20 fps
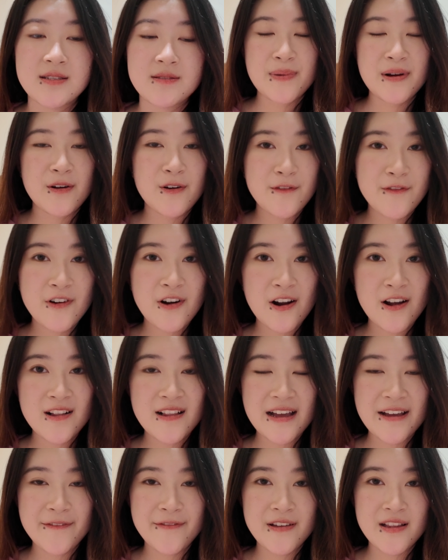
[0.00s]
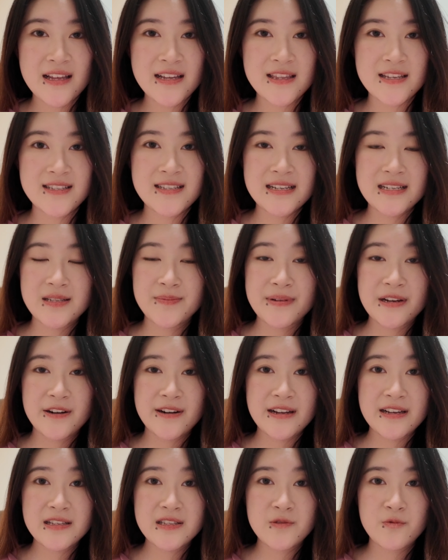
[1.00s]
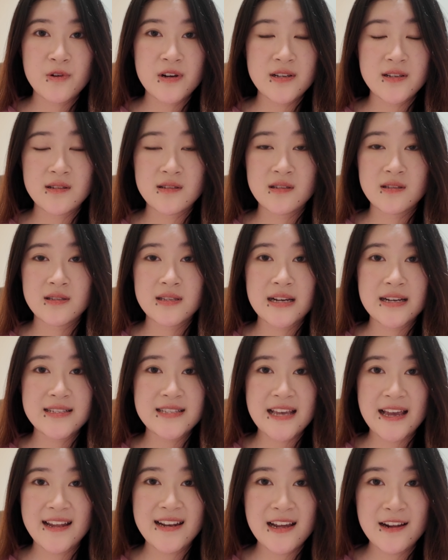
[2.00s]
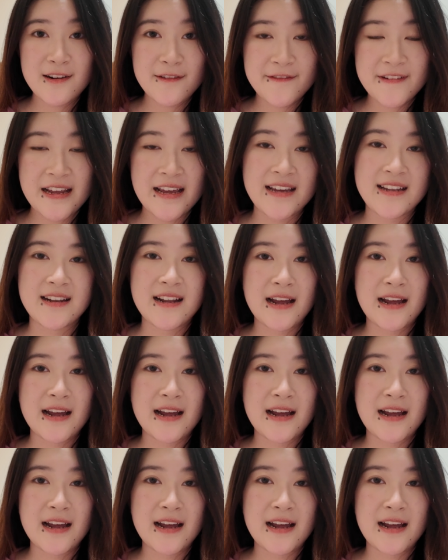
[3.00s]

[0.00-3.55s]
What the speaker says: But overall, I feel like this experience was a 10 out of 10.